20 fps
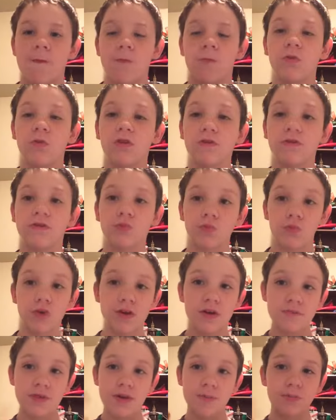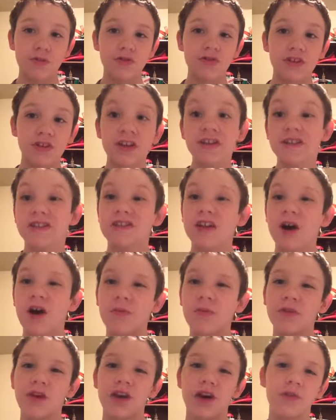well, for one, my birthday is
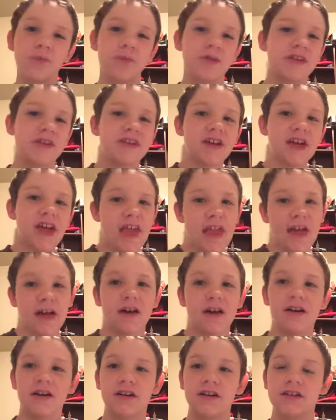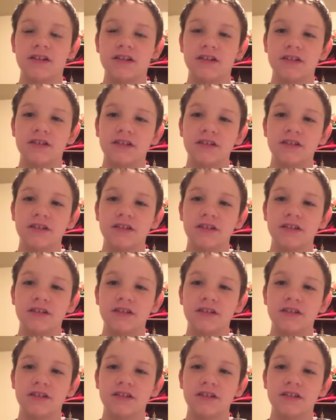coming up. Uh,